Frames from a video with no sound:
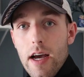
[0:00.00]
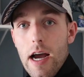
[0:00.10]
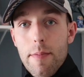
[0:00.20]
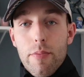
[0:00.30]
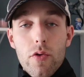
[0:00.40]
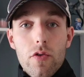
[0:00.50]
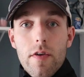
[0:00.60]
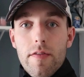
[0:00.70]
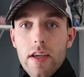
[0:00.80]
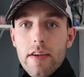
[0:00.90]
I
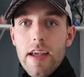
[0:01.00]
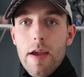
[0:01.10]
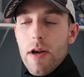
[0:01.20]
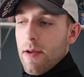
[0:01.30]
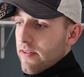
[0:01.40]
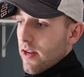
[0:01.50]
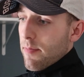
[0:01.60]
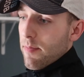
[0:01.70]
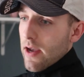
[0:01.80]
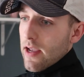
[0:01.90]
approve of the containment. I set
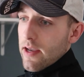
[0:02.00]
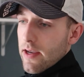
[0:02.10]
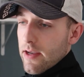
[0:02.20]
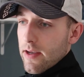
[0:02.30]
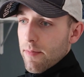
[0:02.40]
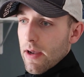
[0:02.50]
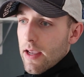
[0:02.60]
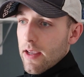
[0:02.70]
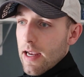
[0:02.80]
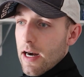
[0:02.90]
up my my
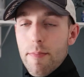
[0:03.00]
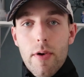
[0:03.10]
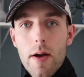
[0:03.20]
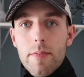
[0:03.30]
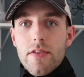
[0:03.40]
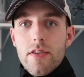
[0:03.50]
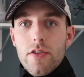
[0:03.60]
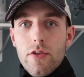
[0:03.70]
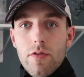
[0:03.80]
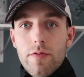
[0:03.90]
air pumps
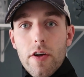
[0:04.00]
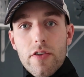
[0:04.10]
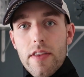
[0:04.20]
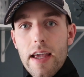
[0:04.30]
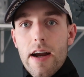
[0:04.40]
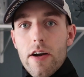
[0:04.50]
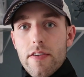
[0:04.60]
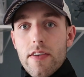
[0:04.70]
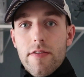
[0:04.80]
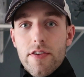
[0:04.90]
to filter the air
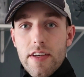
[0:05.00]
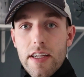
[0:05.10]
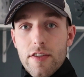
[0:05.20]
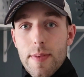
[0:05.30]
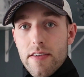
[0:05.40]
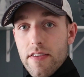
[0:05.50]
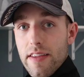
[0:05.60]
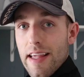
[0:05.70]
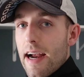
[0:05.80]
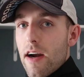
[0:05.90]
to see if there's any asbestos
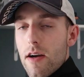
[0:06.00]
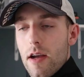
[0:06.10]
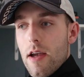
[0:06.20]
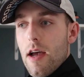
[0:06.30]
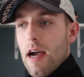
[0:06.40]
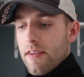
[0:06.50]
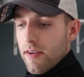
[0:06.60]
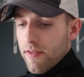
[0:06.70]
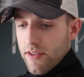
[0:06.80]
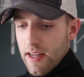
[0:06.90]
in the air. I
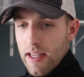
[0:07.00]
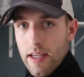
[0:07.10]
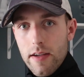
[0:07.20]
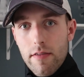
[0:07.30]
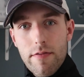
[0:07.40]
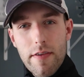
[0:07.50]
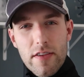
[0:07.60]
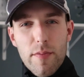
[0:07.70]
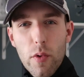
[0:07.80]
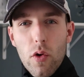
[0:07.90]
see if there's any
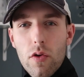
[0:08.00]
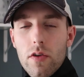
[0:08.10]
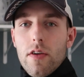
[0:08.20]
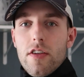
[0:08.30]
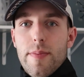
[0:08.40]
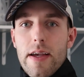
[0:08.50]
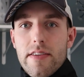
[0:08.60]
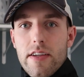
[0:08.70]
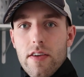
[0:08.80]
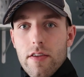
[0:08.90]
visible
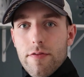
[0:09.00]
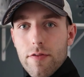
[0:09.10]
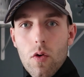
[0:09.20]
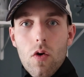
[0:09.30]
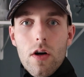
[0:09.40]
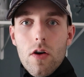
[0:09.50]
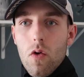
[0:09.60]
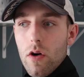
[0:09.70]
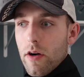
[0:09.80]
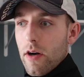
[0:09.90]
asbestos on the floor
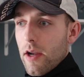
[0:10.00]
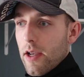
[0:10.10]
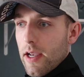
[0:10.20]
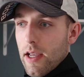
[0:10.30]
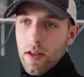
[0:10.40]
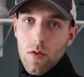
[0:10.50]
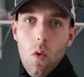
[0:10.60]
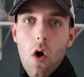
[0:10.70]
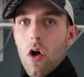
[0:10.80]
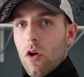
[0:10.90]
or in the
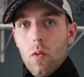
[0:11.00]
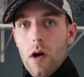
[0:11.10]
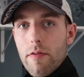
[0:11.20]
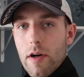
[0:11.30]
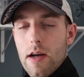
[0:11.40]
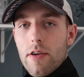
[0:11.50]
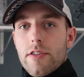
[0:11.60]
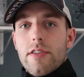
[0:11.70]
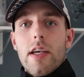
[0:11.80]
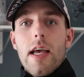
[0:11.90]
wall or wherever
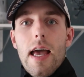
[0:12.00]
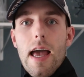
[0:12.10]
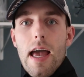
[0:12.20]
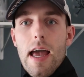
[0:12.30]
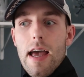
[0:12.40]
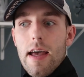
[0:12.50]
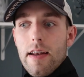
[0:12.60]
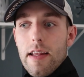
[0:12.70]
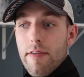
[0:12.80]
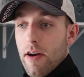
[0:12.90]
else.
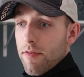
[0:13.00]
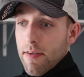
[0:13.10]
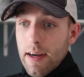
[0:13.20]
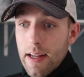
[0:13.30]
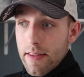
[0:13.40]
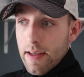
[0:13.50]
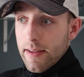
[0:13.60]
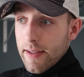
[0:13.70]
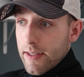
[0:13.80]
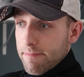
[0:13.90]
And if I don't find
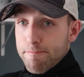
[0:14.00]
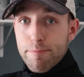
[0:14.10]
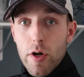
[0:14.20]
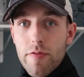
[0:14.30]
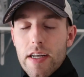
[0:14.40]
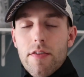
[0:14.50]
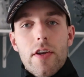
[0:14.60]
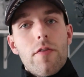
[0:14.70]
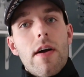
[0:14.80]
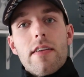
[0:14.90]
anything, then perfect. If I
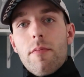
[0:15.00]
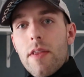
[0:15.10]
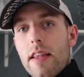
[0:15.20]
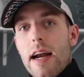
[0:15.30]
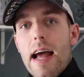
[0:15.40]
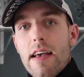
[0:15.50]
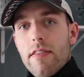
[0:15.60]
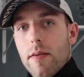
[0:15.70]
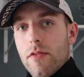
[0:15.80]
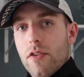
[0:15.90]
do find something, then I
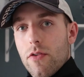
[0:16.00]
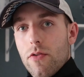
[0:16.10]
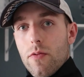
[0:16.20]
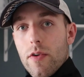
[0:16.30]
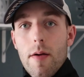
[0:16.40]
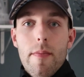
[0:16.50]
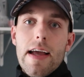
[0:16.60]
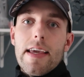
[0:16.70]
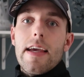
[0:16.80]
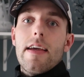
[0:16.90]
ask them to come
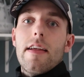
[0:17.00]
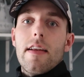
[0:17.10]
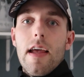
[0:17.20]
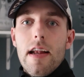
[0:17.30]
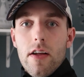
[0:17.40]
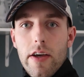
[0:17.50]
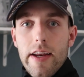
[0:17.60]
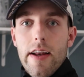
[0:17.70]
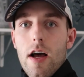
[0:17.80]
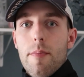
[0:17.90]
back in and
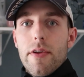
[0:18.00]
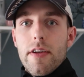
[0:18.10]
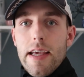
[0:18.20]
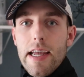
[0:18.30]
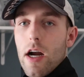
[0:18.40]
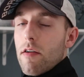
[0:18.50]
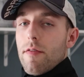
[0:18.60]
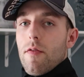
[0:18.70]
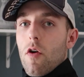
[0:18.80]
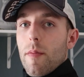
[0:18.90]
clean it up and take care of
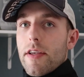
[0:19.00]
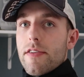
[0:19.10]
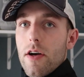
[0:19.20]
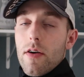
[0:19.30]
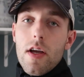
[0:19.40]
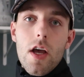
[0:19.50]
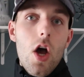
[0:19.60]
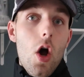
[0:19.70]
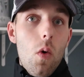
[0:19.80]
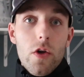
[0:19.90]
it for me. So
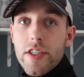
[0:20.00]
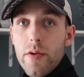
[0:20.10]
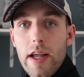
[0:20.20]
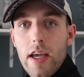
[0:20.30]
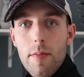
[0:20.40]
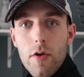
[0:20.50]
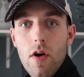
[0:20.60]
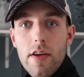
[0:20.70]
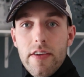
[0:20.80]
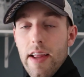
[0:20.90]
we'll see what I come
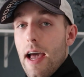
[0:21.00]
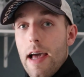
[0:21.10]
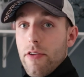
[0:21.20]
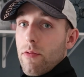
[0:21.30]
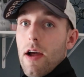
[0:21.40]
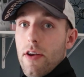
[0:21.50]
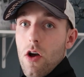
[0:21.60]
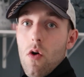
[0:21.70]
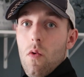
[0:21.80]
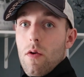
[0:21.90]
across today. I do not
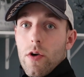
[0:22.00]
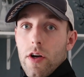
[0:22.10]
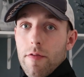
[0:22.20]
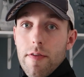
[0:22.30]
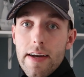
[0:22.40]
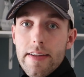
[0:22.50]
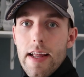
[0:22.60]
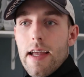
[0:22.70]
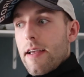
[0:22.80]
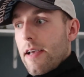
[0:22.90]
know what we're gonna find
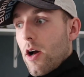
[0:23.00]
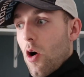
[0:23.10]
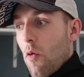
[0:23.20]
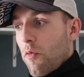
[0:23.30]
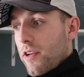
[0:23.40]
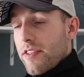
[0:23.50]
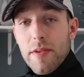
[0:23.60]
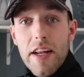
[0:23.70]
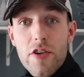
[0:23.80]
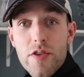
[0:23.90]
today. Hopefully
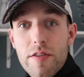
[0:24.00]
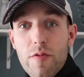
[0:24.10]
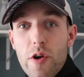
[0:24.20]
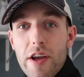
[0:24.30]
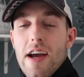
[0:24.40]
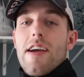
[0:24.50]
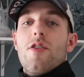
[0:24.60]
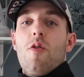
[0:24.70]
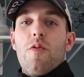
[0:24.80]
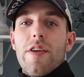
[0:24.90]
something interesting for you
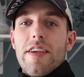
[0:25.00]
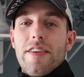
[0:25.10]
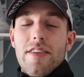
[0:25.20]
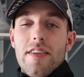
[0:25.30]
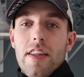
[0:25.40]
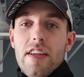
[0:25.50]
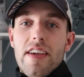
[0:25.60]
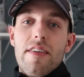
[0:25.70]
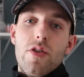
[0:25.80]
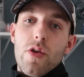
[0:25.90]
guys. Hopefully this
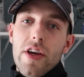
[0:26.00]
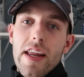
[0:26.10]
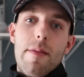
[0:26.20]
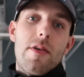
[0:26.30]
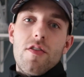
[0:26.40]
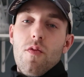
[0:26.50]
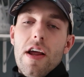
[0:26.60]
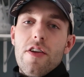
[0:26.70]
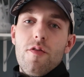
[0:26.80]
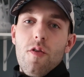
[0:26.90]
gives you a good image of
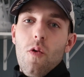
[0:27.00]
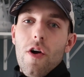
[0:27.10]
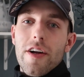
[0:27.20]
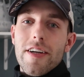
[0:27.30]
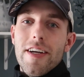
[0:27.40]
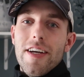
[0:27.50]
what I do for work.